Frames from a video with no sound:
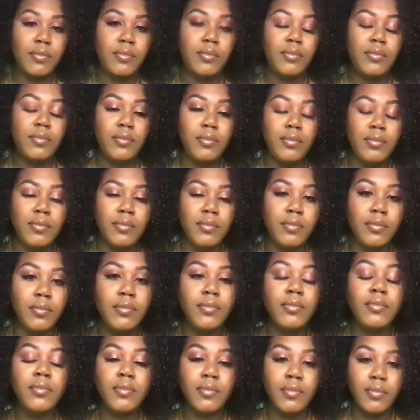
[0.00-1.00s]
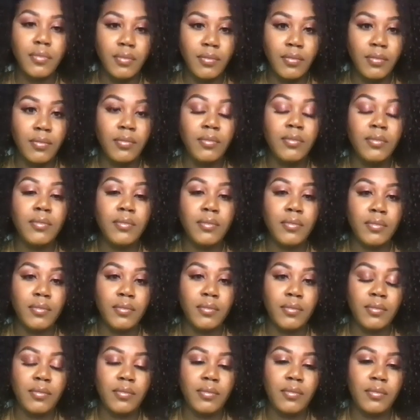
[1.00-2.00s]

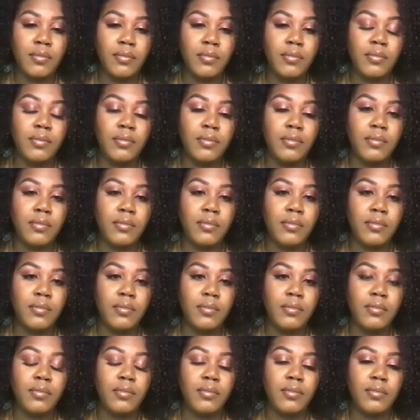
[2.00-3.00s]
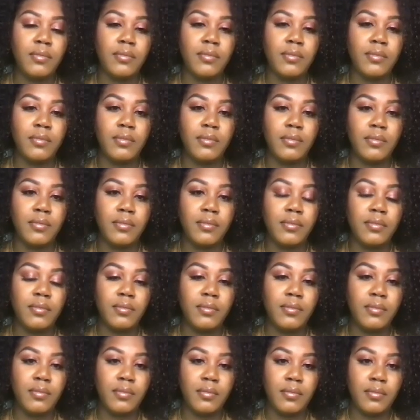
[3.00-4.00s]

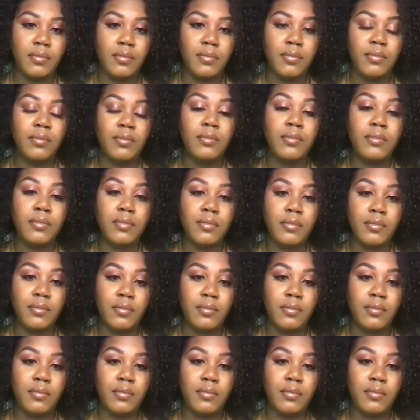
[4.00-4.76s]
No words are spoken by the person on screen.